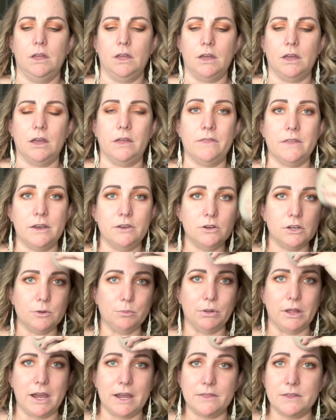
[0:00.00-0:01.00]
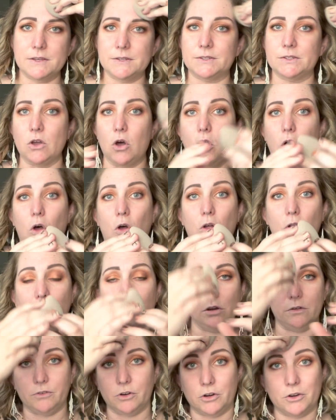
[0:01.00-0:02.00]
And then you're going to apply this all
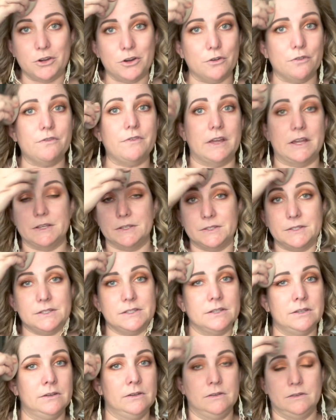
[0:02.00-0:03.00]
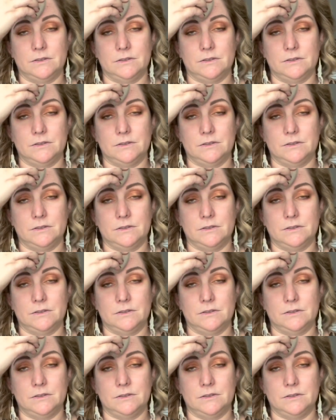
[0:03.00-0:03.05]
over your face.